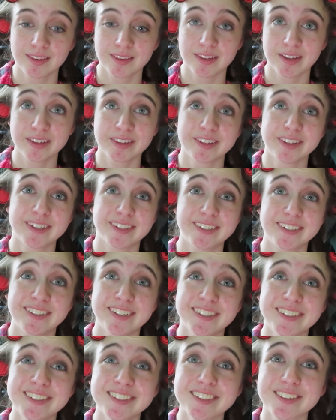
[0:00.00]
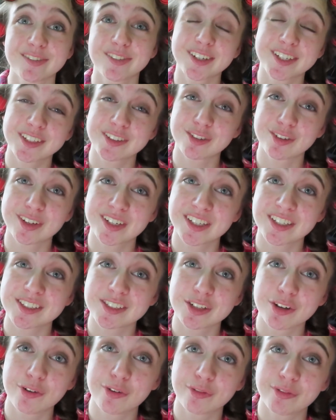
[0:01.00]
thank goodness 2020
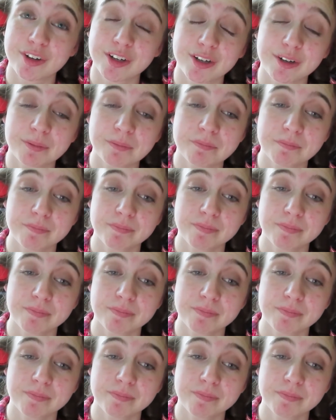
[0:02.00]
is over.